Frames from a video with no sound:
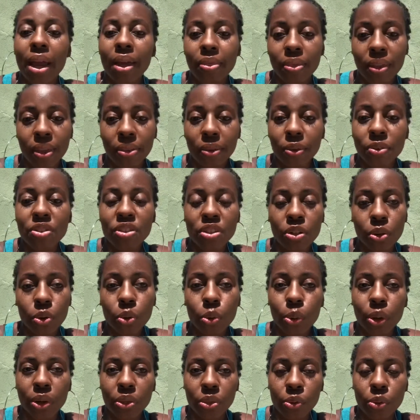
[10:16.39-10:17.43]
and then they're still
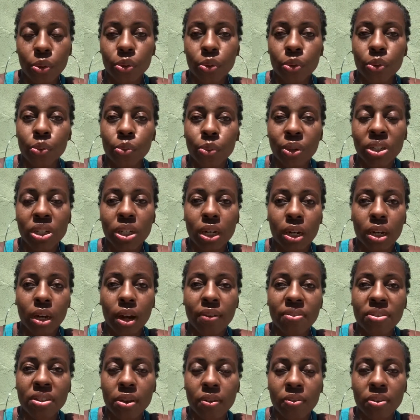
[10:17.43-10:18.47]
going through with shutting
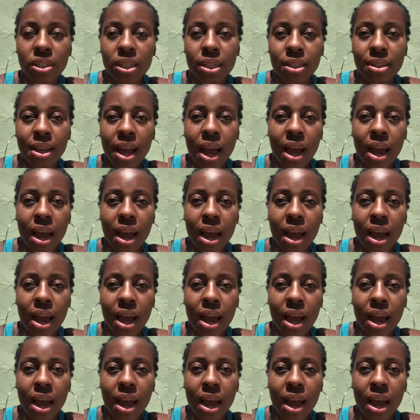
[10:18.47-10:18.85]
off services.